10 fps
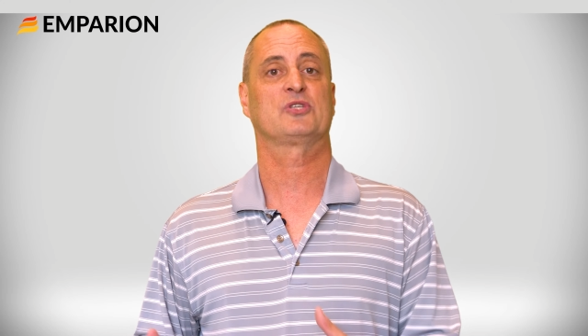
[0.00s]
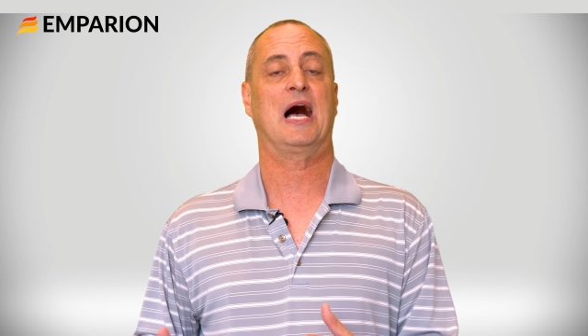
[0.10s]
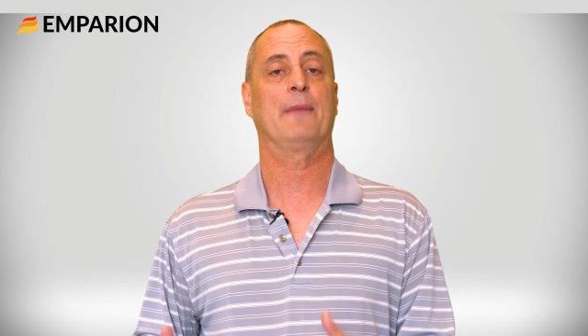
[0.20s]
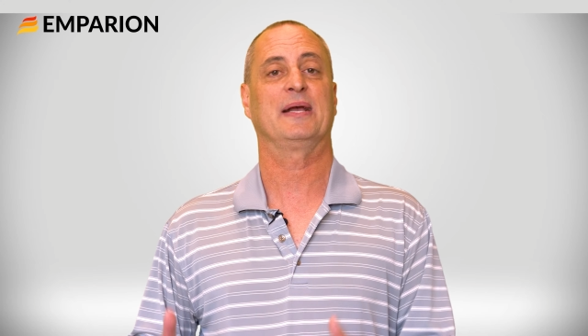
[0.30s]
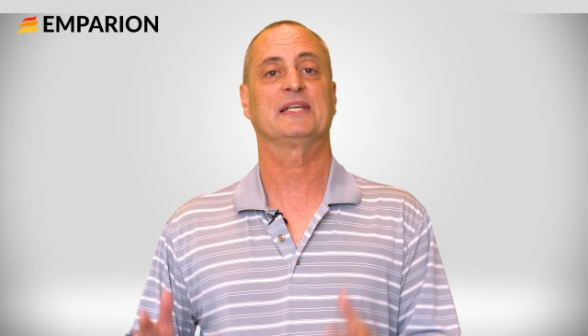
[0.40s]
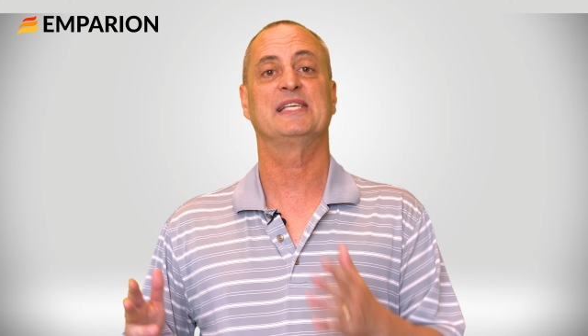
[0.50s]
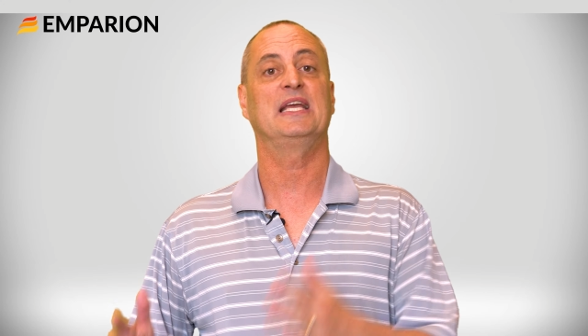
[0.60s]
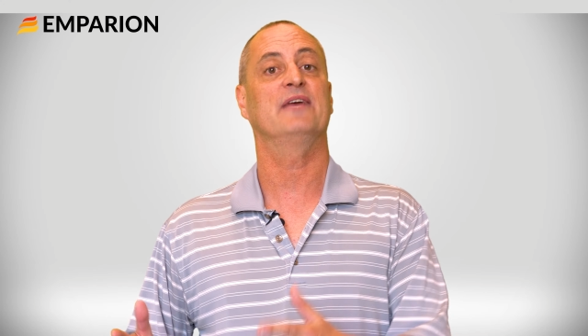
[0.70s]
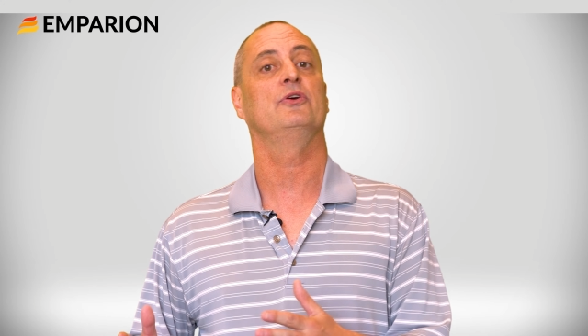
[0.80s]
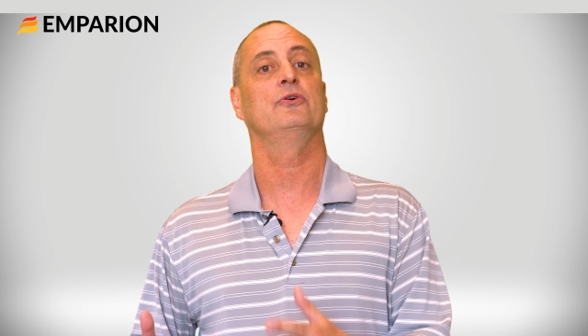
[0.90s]
topics and
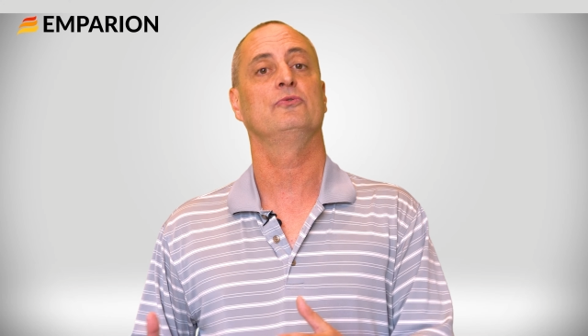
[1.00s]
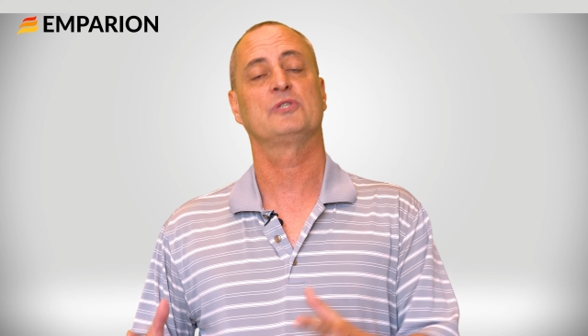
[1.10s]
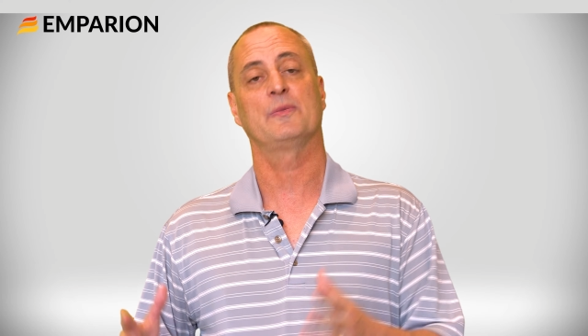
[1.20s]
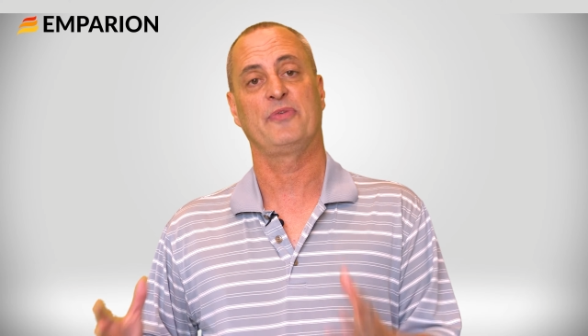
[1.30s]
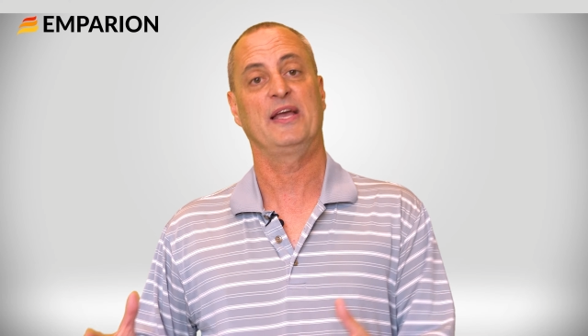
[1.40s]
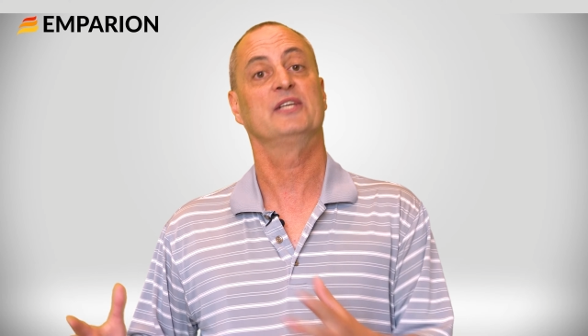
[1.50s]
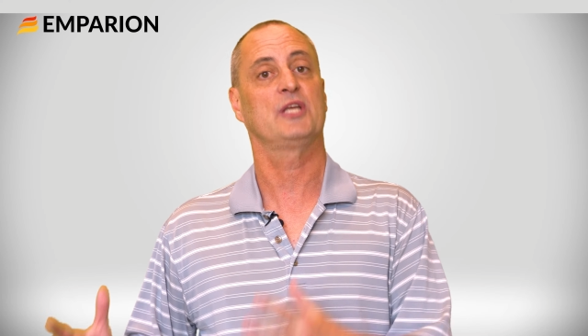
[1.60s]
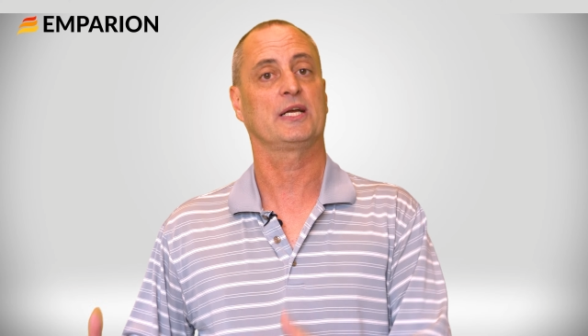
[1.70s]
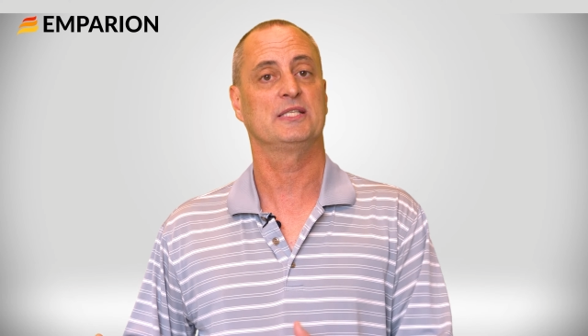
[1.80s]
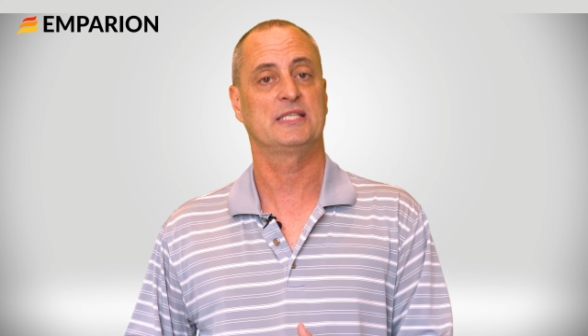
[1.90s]
give you some things
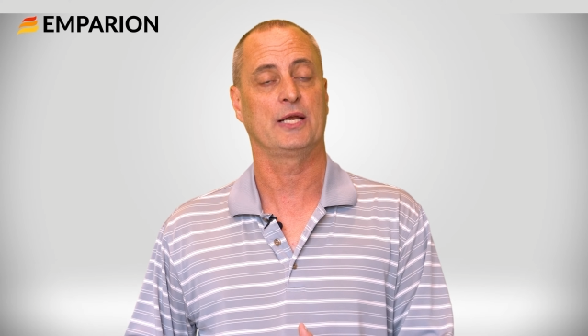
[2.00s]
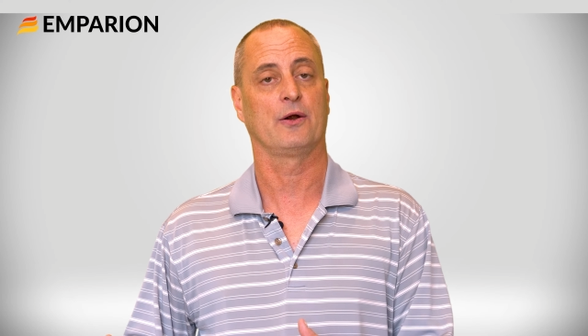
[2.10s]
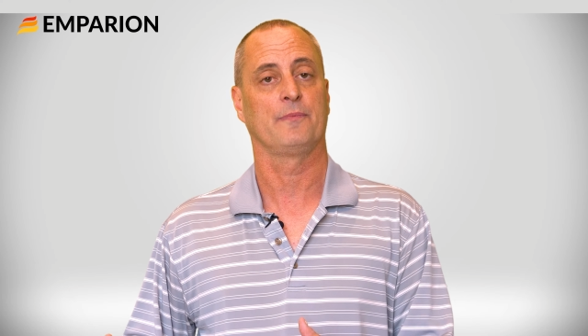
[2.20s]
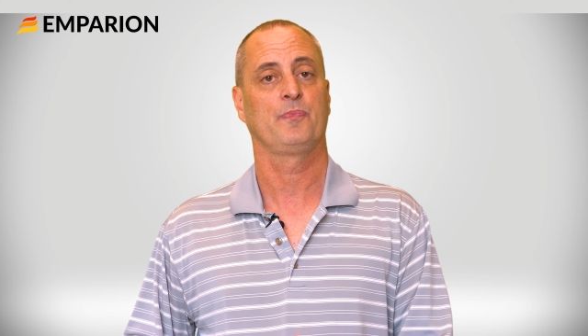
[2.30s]
to consider.